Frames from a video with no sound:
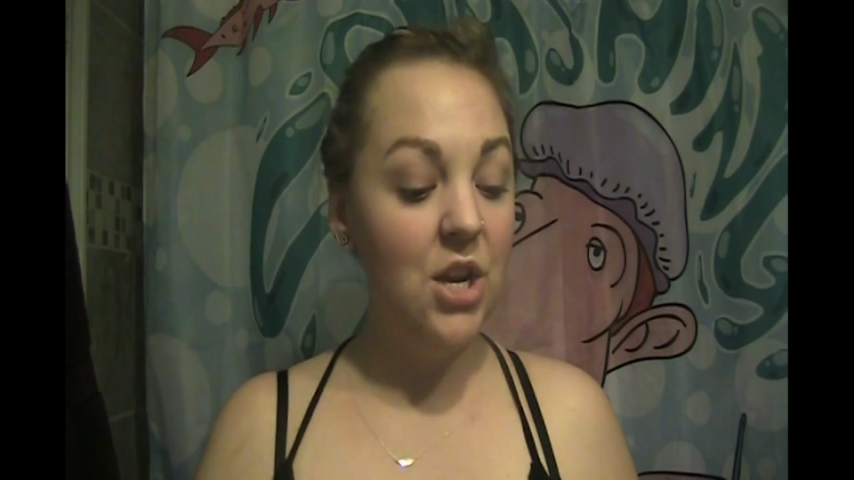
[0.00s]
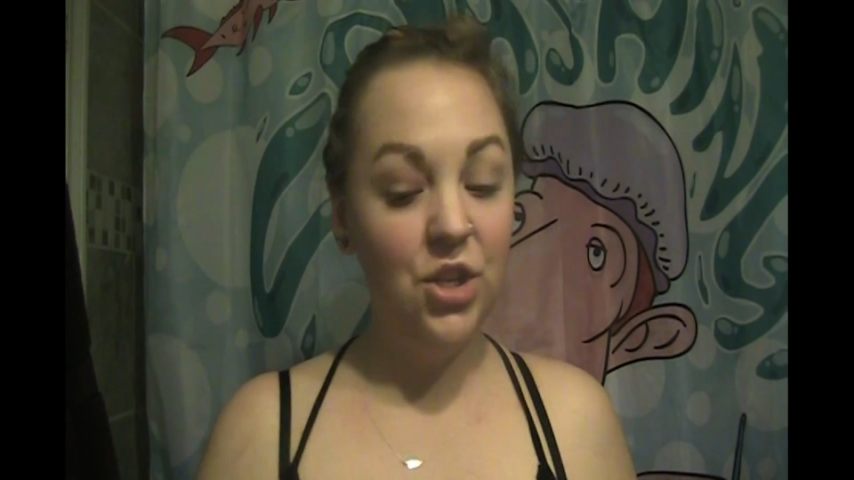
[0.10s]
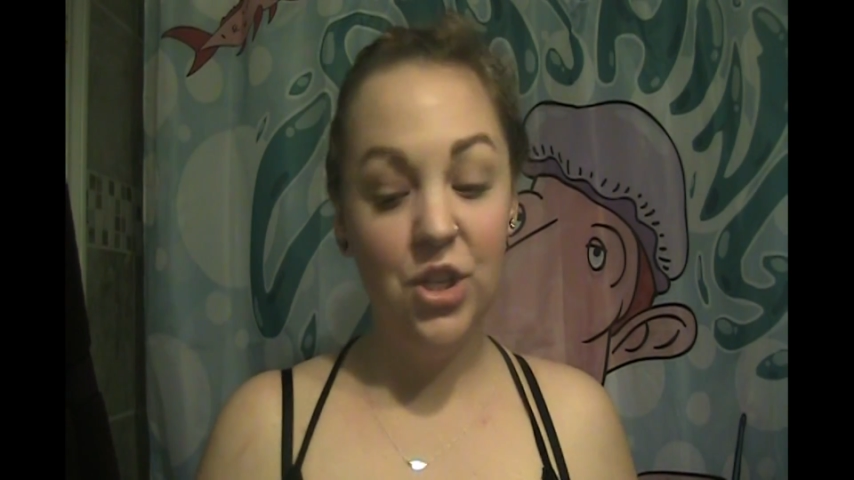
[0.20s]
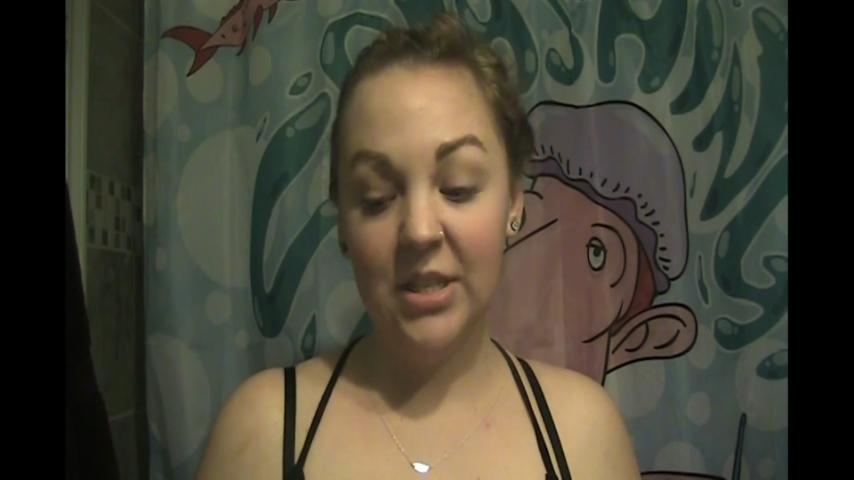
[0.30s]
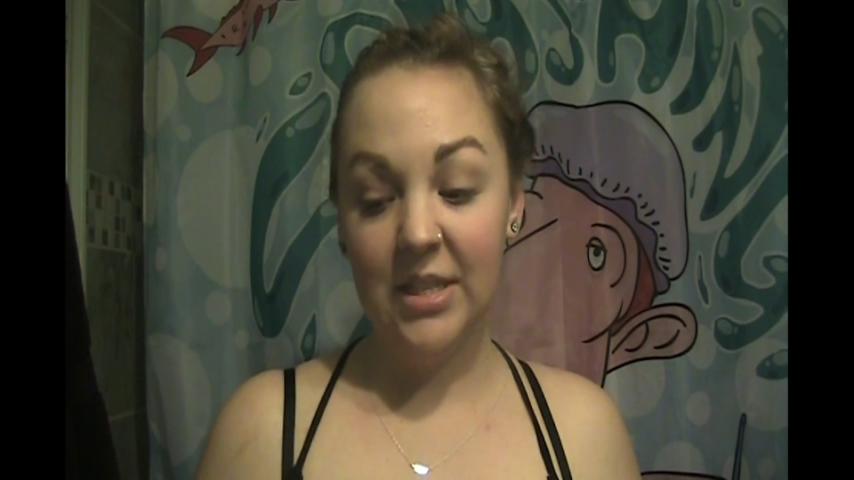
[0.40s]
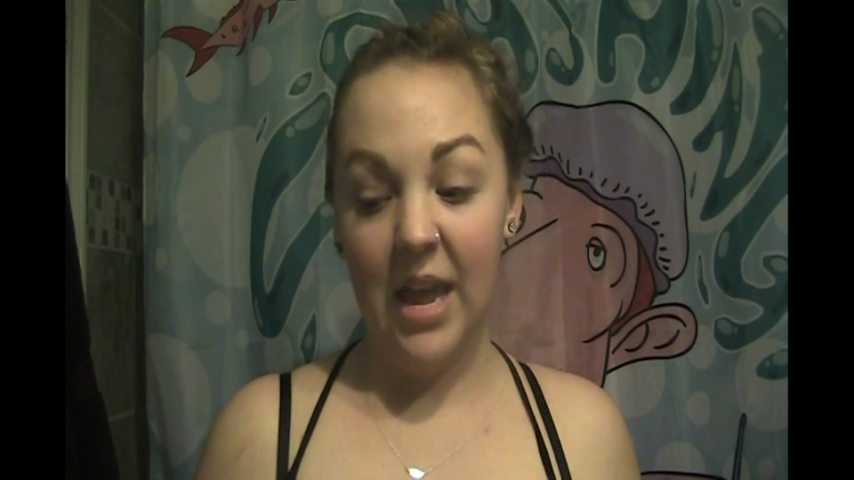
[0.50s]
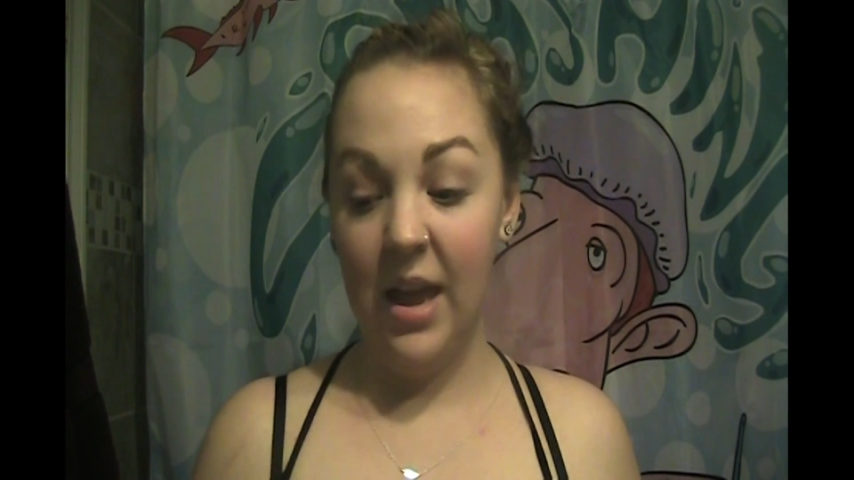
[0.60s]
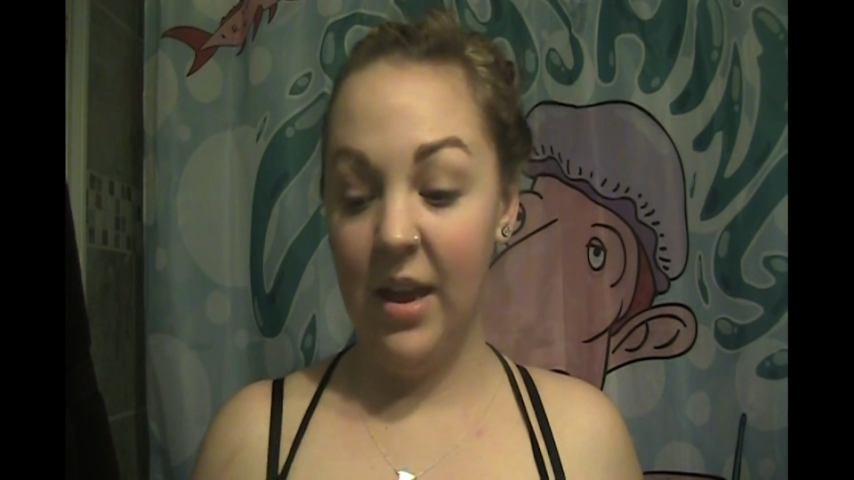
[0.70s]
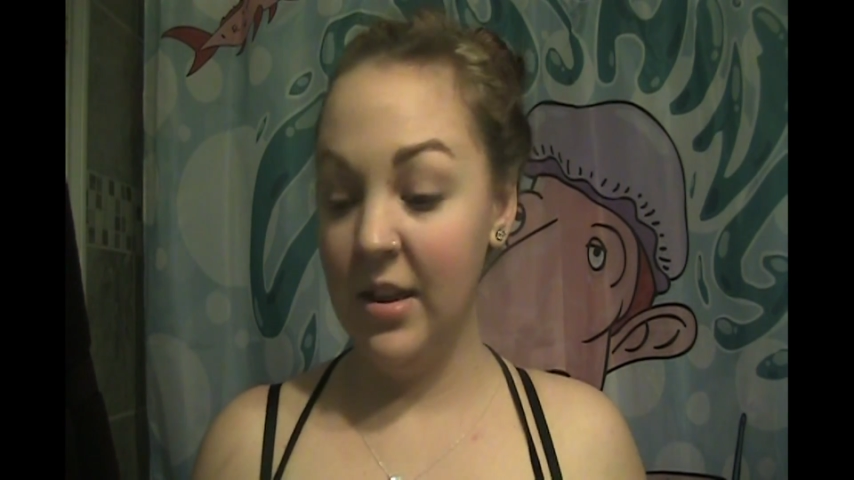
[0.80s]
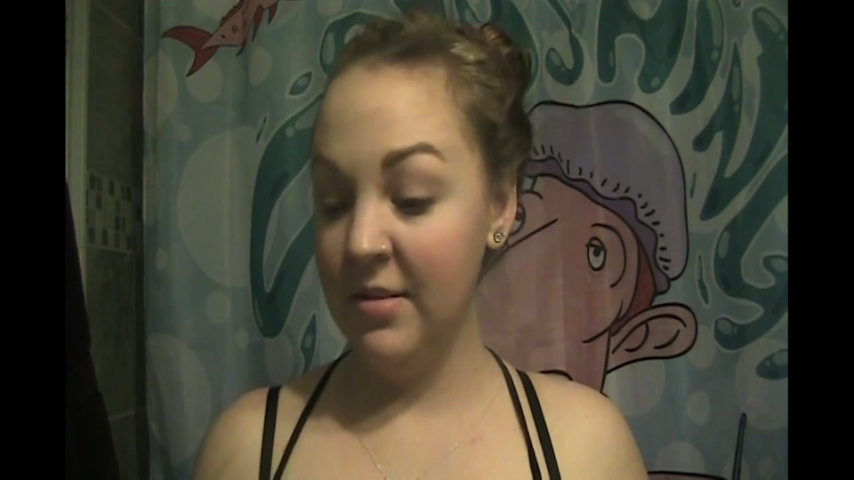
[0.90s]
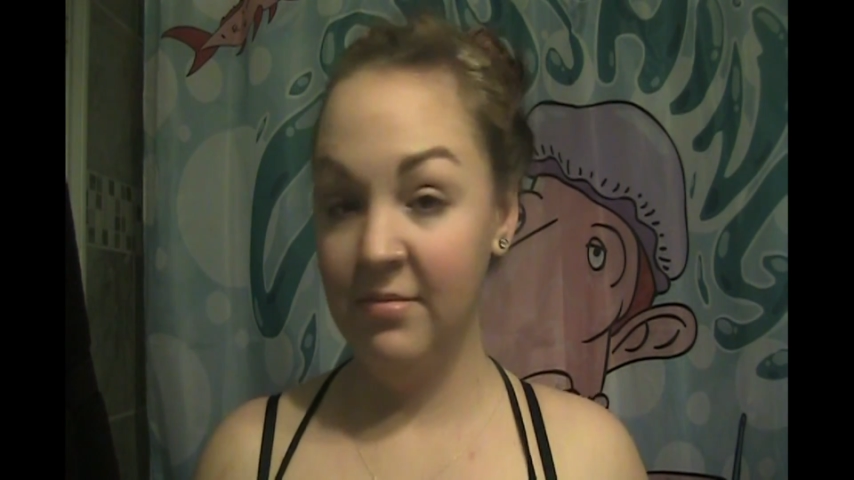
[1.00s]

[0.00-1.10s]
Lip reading: just like